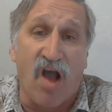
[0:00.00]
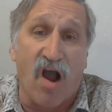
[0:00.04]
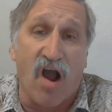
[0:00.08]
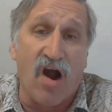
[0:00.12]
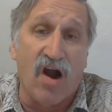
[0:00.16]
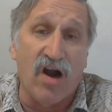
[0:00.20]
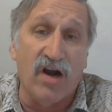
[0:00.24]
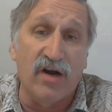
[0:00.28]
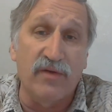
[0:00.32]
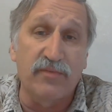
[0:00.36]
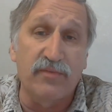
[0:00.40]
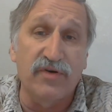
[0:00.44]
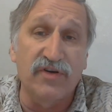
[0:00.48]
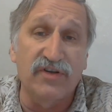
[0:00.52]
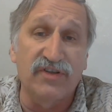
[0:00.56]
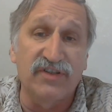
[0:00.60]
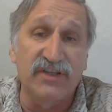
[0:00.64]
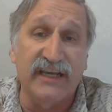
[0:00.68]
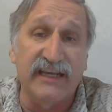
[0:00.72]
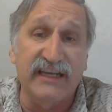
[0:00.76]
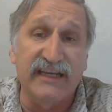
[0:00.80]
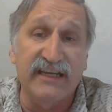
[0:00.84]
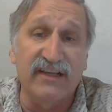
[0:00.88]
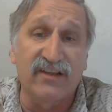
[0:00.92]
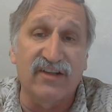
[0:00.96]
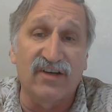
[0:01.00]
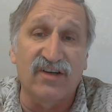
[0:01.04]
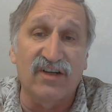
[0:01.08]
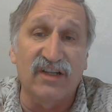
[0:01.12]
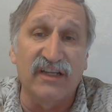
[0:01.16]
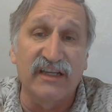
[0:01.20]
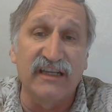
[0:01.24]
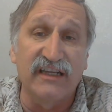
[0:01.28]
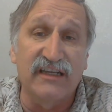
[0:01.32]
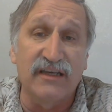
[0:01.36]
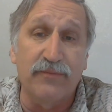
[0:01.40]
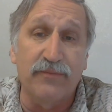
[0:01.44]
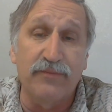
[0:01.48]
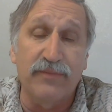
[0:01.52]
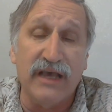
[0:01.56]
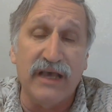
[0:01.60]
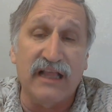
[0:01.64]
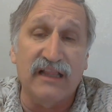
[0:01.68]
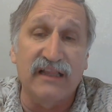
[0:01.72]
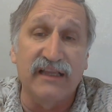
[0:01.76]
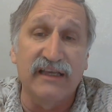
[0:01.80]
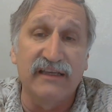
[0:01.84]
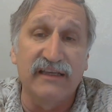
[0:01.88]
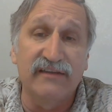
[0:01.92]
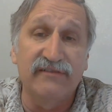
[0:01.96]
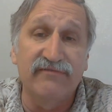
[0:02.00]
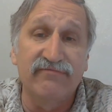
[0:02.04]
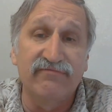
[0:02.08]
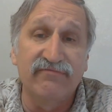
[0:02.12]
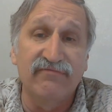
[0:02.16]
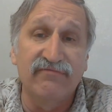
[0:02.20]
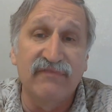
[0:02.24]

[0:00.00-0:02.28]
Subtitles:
aren't particularly compelling,